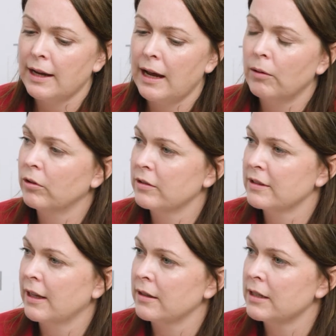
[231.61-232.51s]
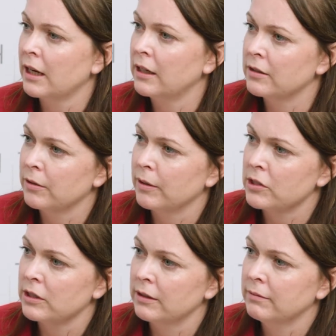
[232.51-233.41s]
how long does that take to
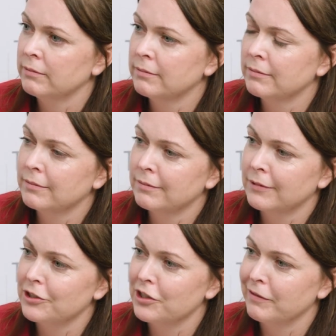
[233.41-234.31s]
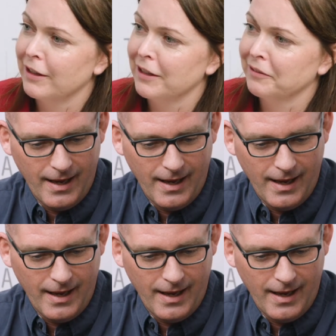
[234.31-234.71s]
actually achieve that?